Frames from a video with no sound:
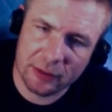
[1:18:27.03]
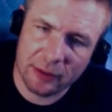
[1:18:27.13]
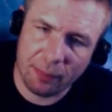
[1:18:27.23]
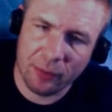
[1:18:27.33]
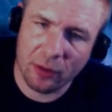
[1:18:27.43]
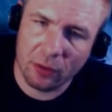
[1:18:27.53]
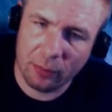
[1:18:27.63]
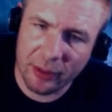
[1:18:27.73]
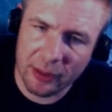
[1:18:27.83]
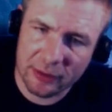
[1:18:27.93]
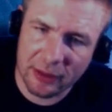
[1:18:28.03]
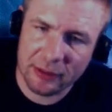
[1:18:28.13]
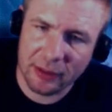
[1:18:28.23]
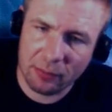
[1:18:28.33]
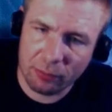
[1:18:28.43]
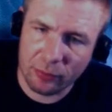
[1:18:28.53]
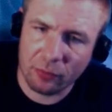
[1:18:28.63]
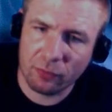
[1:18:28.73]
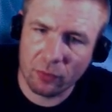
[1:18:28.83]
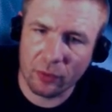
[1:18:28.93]
except the OBS as input
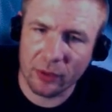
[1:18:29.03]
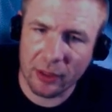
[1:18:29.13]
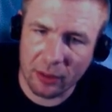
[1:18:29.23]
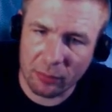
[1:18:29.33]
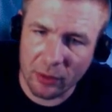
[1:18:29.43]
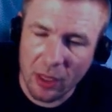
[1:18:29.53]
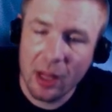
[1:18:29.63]
for the camera.